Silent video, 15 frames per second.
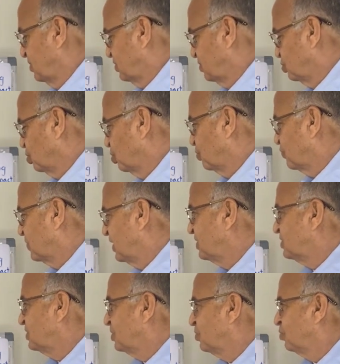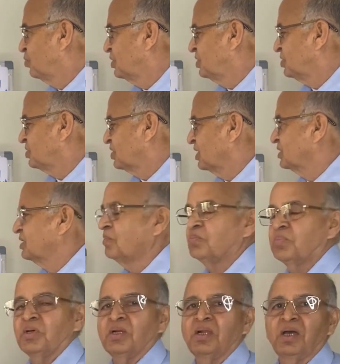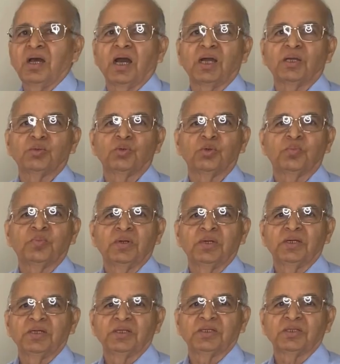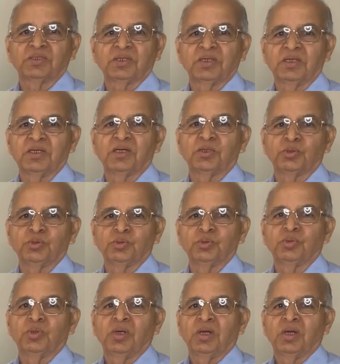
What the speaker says: So friends, with this example, I hope it is clear to you